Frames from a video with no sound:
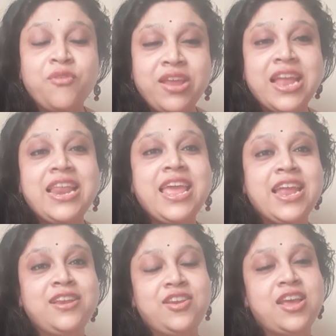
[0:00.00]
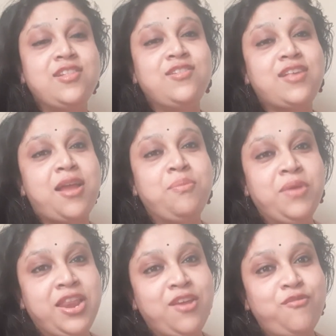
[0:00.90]
really intense and
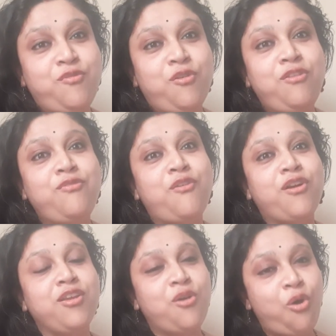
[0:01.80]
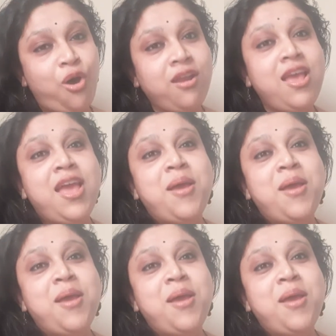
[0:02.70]
meaningful for your